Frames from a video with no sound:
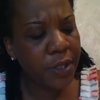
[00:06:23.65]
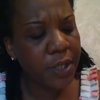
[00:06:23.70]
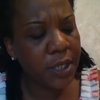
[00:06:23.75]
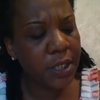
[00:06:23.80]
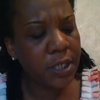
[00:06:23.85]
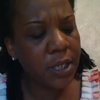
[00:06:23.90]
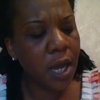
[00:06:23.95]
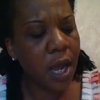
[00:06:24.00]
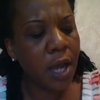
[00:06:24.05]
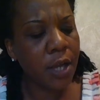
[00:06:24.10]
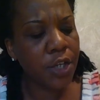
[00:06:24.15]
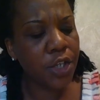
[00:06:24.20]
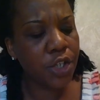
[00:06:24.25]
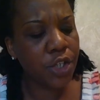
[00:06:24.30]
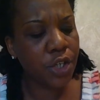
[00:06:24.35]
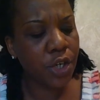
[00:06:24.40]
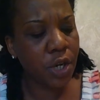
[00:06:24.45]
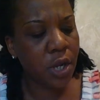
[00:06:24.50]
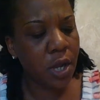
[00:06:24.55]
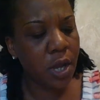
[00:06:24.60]
the
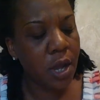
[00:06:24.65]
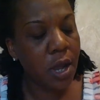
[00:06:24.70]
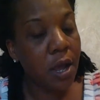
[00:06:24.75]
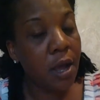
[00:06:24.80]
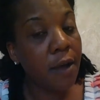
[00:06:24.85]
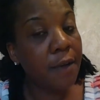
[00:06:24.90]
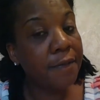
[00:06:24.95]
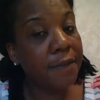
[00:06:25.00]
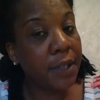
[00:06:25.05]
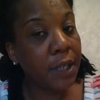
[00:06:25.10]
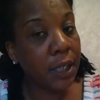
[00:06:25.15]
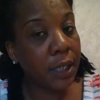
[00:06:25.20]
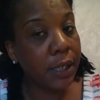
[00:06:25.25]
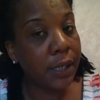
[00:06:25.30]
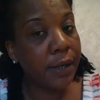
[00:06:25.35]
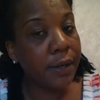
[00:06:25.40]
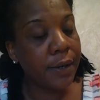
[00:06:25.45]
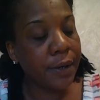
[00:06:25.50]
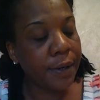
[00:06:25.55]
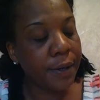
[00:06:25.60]
touch of the
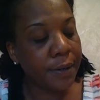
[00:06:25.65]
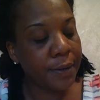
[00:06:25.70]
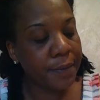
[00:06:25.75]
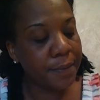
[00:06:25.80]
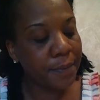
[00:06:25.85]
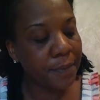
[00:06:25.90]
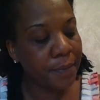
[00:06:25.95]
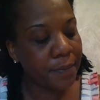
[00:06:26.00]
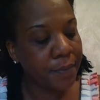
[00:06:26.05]
lyre.